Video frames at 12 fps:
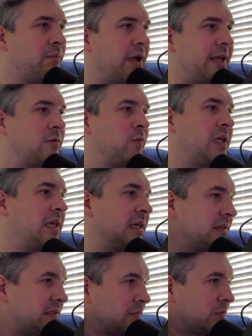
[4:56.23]
But we
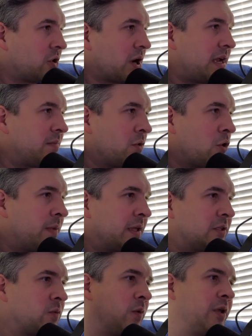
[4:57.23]
get some great
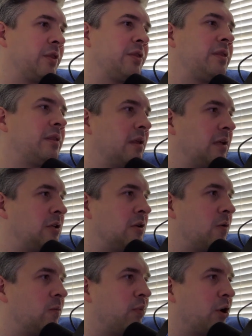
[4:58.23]
moments with, you
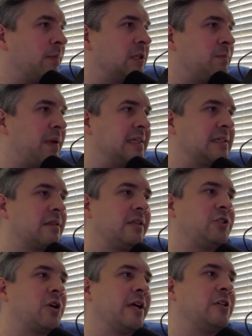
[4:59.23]
know, Barbie's
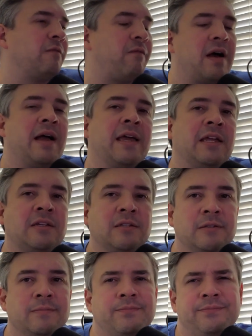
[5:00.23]
basically trying to
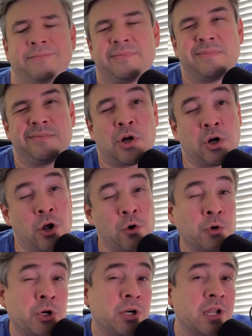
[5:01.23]
find her
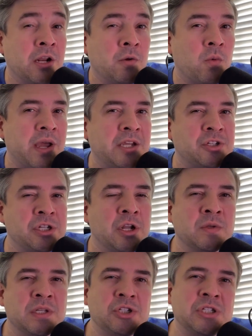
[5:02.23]
owner in a way. She
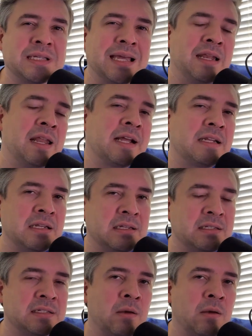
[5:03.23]
knows that she's connected to